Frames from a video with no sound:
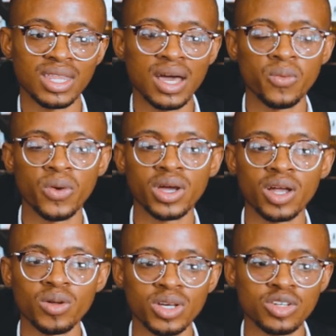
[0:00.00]
in that work
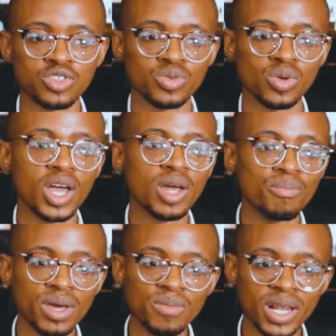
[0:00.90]
and looking mm. to
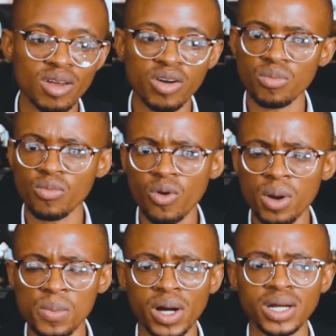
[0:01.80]
maybe learn
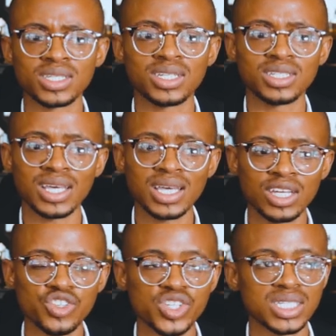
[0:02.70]
more about it and
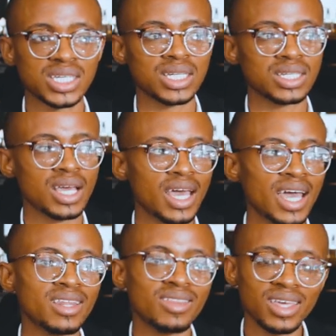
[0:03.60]
take interest in it
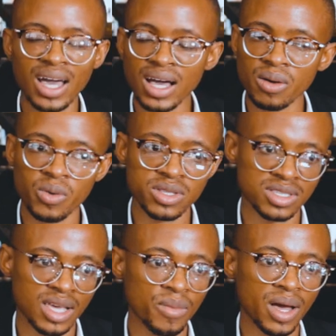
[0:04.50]
and the younger
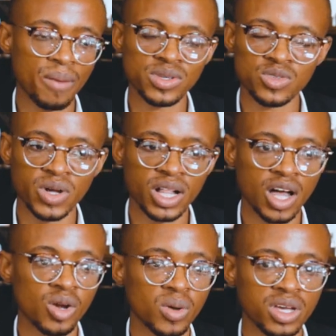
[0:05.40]
ones coming up as well
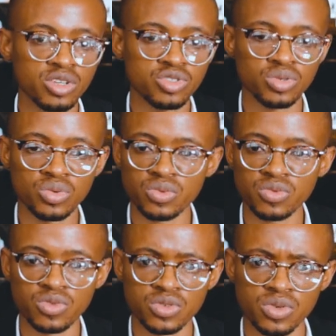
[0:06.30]
are looking to,
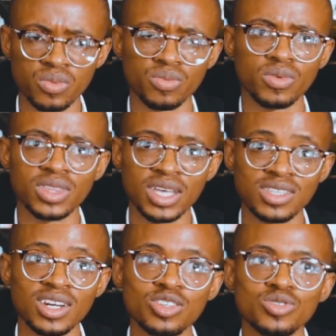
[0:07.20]
you know, they're
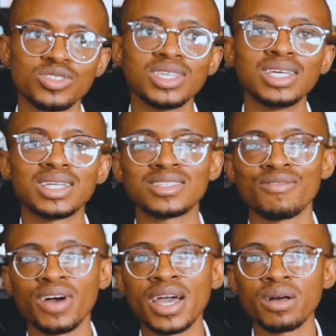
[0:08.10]
starting to see it as
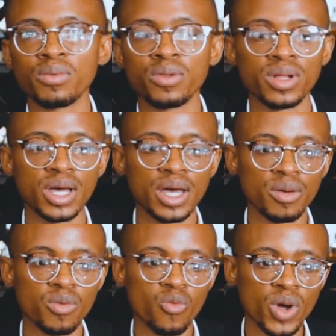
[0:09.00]
a viable
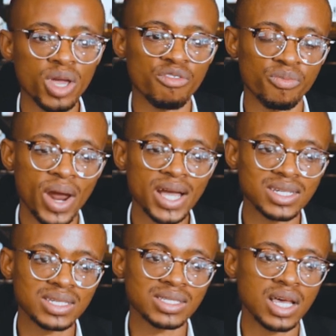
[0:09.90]
mm. way of
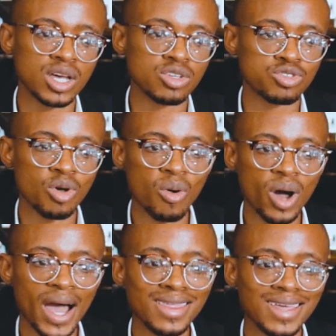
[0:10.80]
practice.
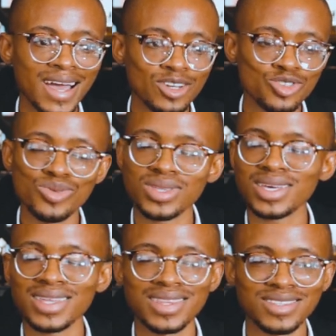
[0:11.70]
So I, I do
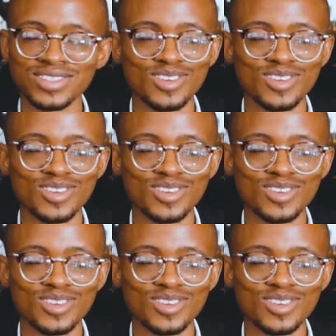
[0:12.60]
think in the,